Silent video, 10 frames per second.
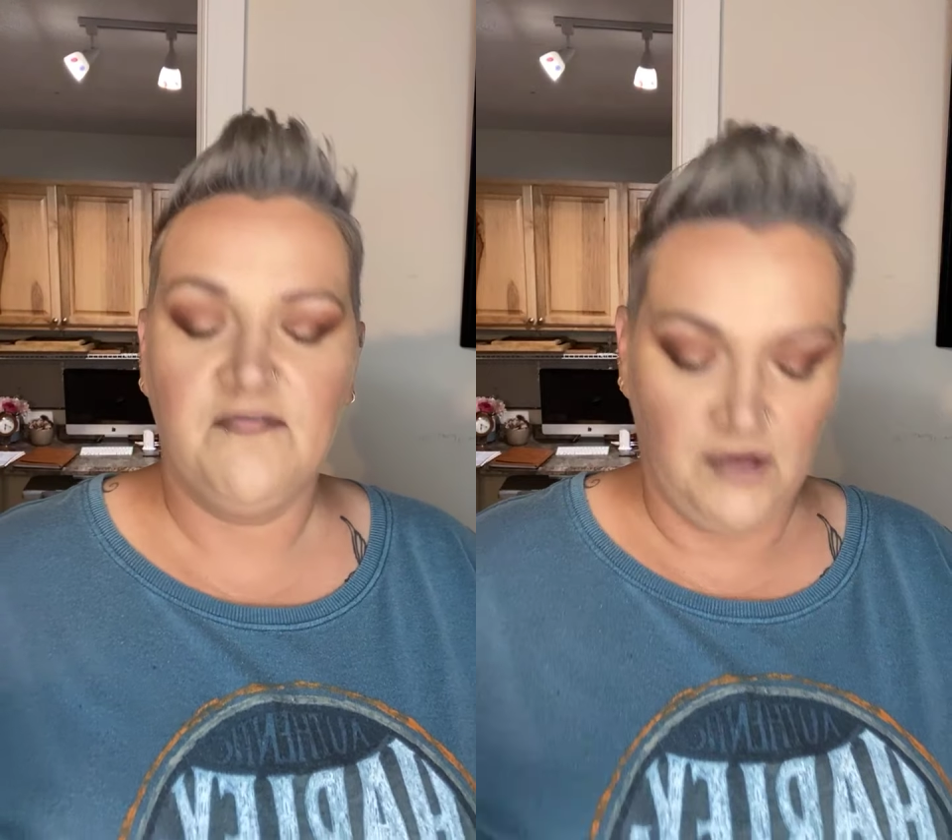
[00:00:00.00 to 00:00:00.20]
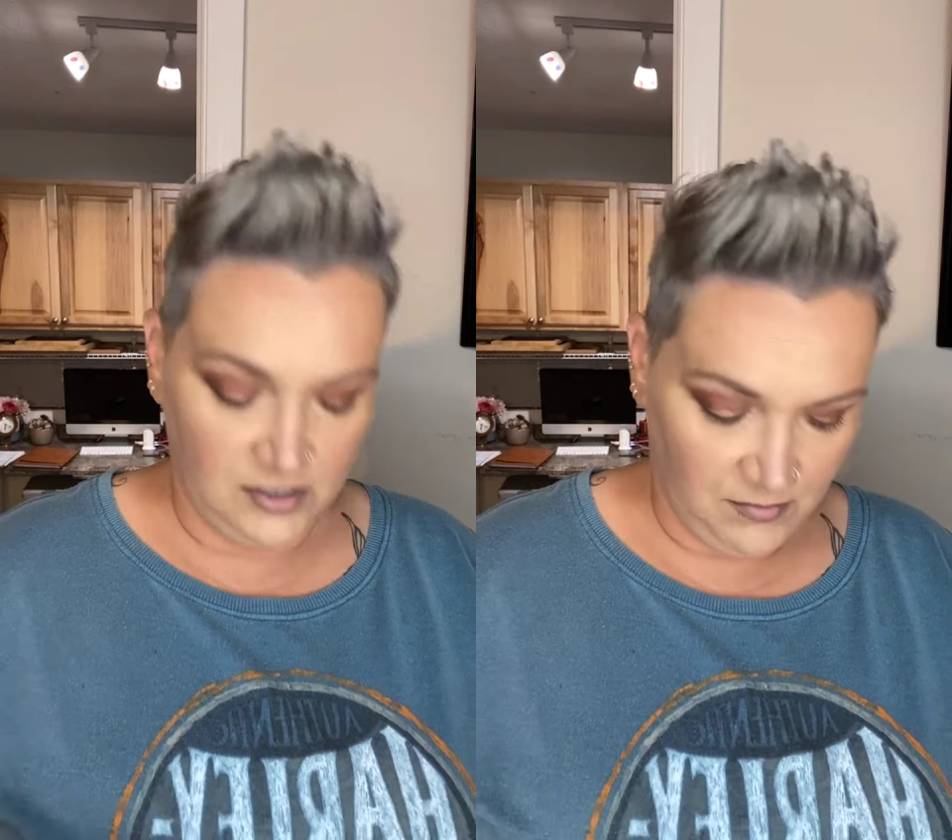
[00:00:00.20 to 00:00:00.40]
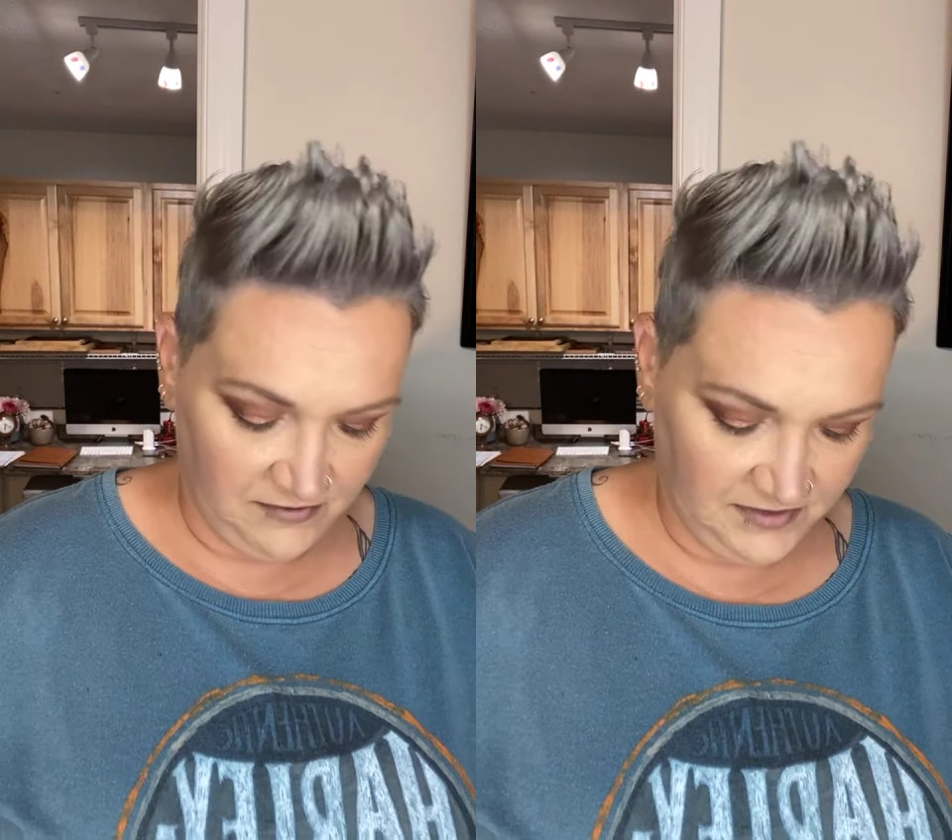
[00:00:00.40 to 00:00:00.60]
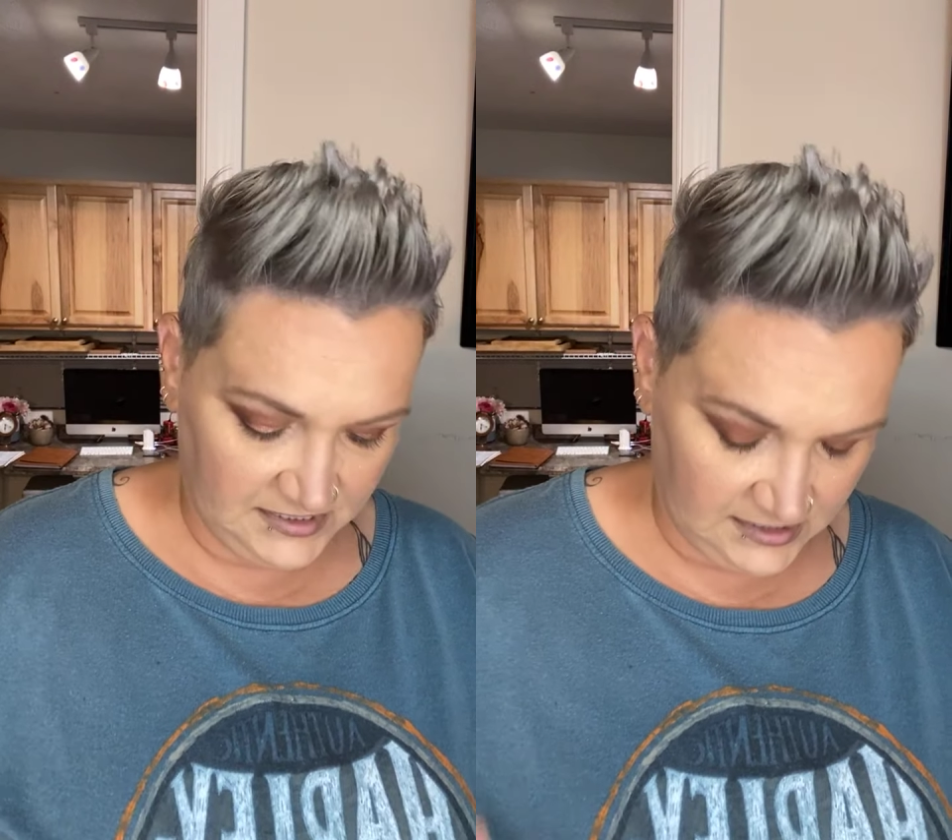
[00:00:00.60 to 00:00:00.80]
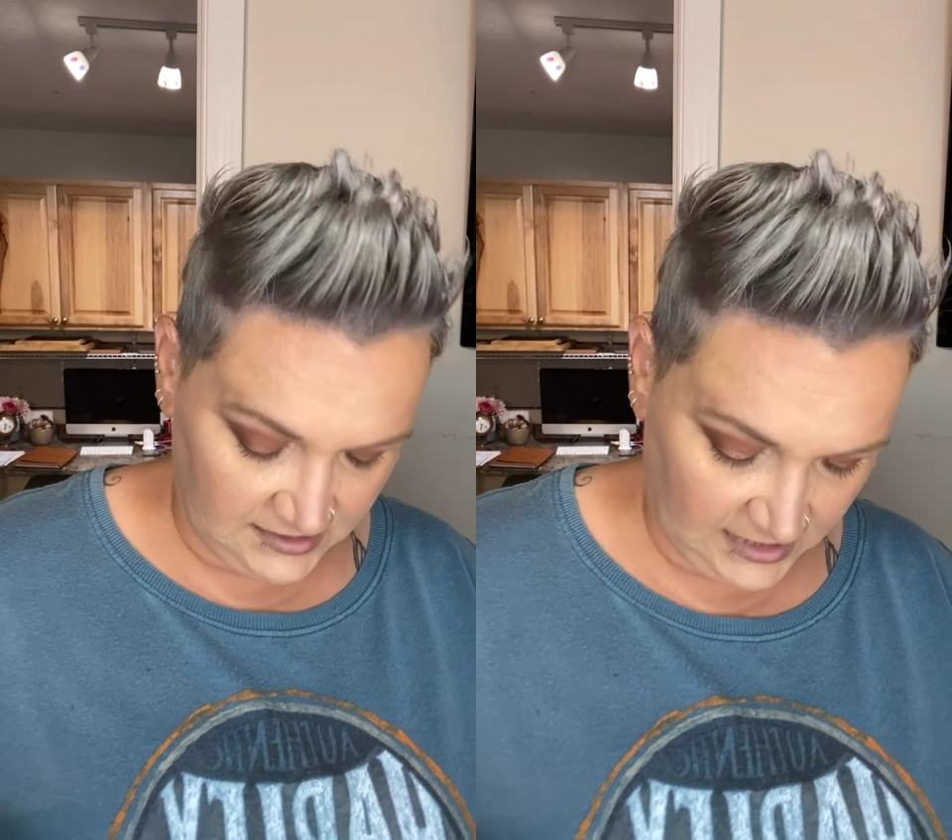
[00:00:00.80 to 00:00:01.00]
fall on my
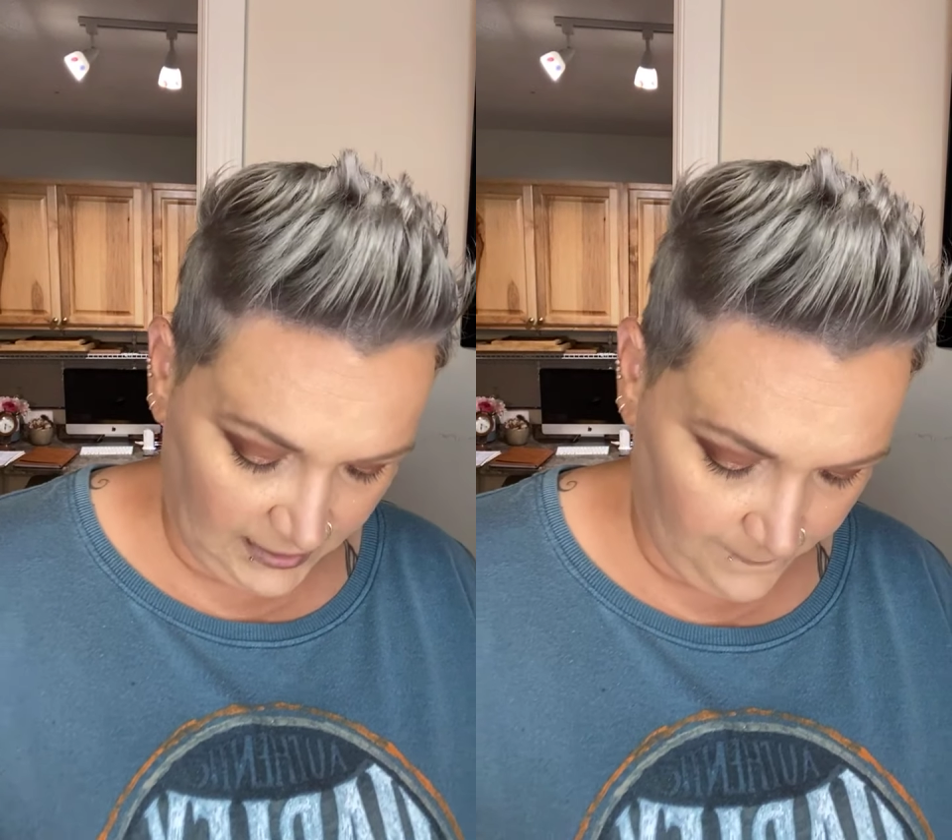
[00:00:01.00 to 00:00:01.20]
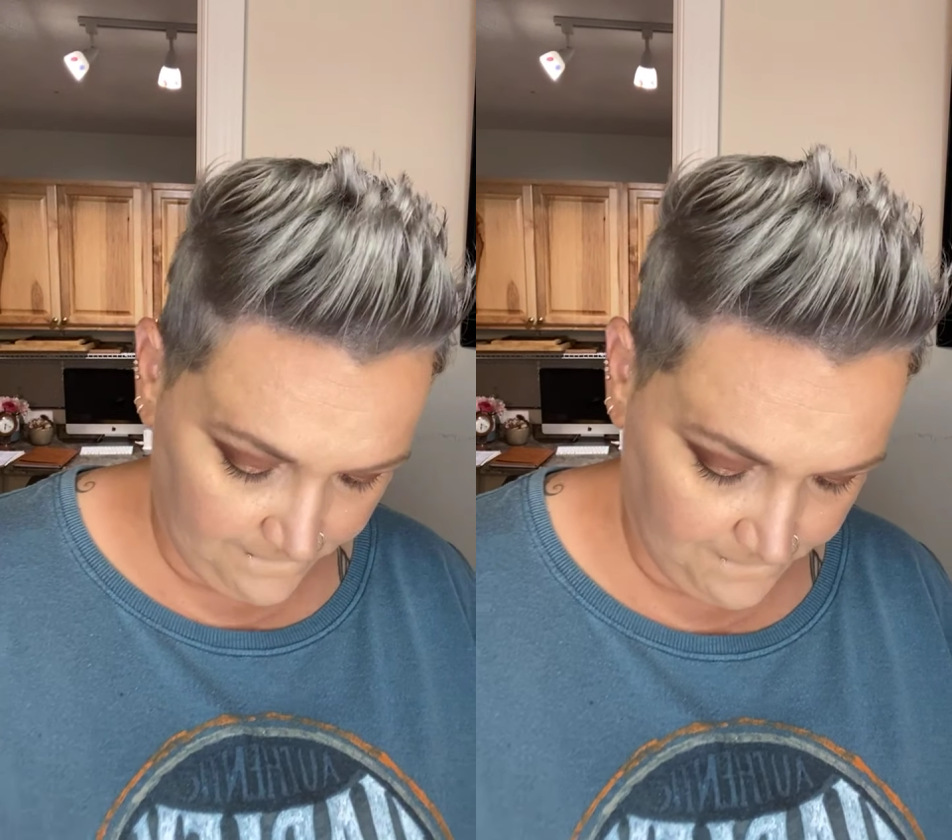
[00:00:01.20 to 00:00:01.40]
face in a second.